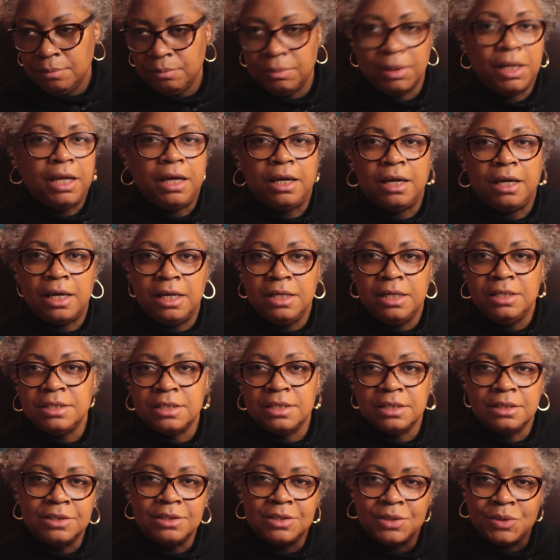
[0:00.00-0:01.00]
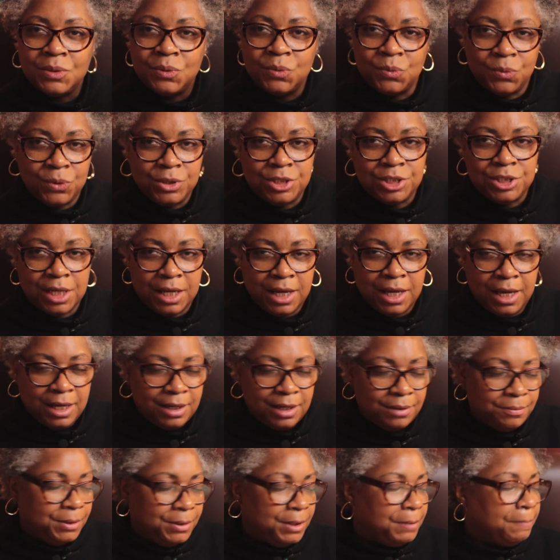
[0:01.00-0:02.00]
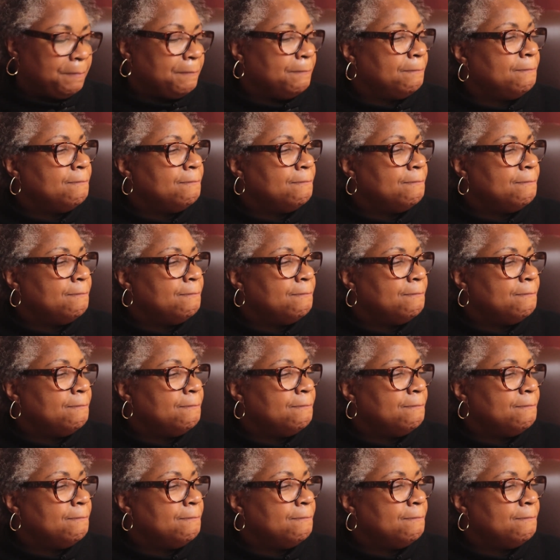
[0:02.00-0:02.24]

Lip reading: Black Isis Witch Academy